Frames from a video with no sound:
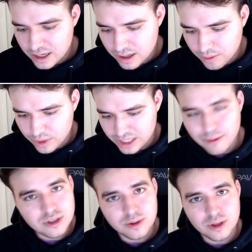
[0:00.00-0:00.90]
when he
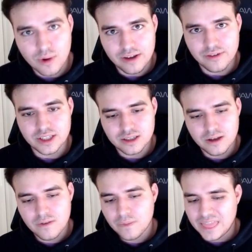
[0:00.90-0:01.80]
was with the Ravens,
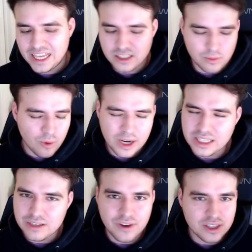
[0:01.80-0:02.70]
he had some great
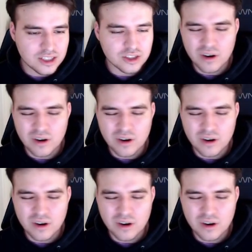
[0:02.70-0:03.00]
defenses,